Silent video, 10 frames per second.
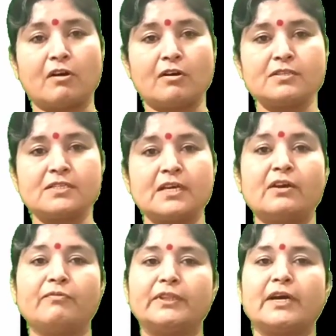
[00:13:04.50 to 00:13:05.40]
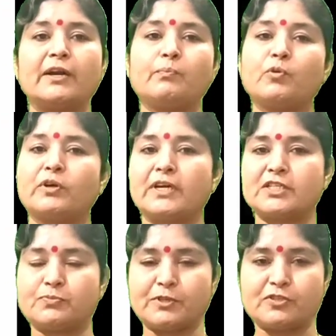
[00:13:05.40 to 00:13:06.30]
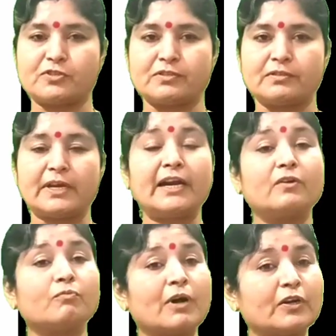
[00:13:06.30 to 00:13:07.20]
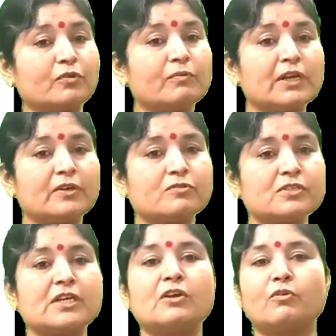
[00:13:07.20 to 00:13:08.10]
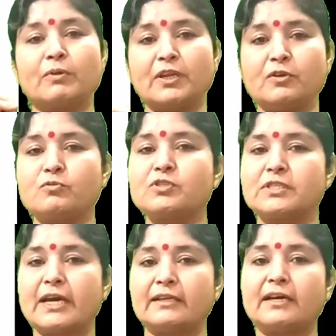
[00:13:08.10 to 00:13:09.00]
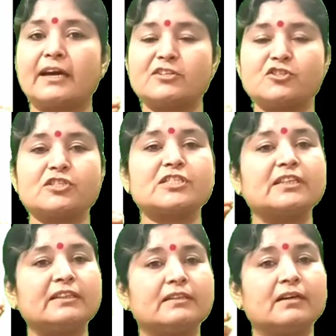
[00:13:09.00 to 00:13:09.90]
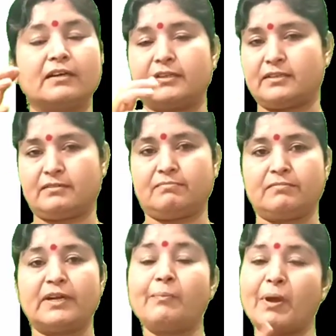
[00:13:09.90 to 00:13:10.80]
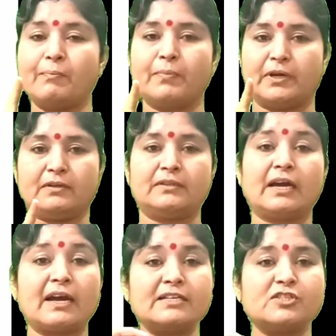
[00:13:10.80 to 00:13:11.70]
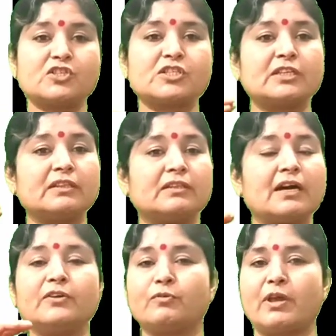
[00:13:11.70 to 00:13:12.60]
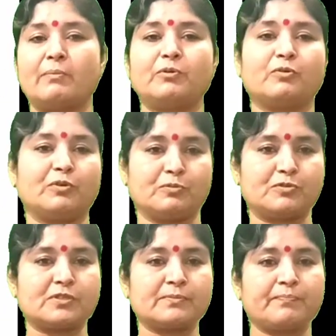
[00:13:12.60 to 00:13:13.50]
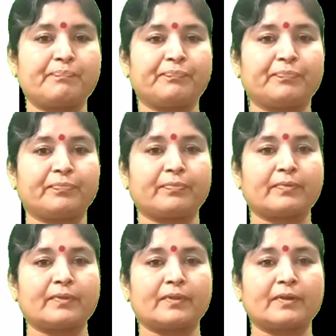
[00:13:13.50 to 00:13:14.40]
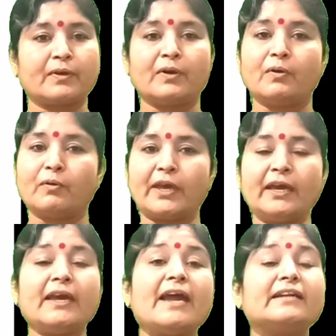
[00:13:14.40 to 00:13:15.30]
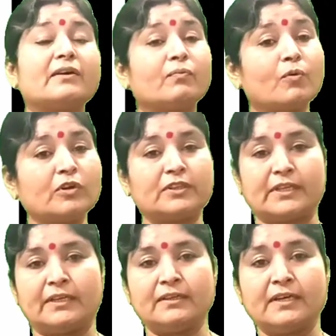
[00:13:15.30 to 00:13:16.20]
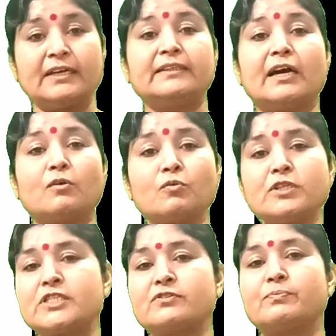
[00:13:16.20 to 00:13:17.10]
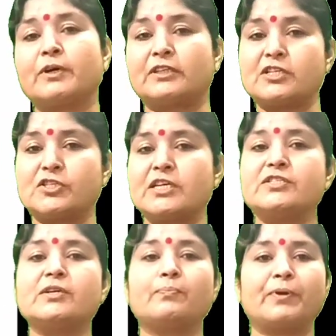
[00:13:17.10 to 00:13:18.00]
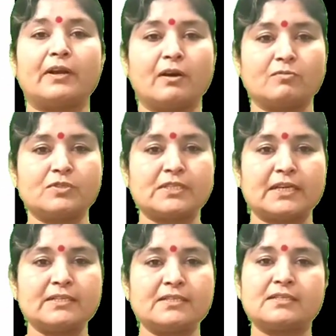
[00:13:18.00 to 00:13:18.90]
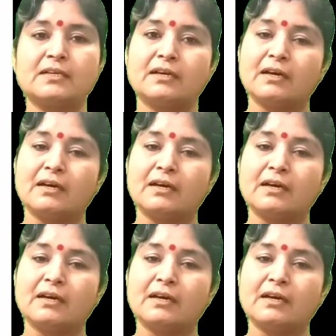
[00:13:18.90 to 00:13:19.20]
clause with the reported speech. And what we will use? We will use there the conjunction that. Remember, the conjunction that we have to use. Okay, and the fourth thing, the rules for the change of pronouns tense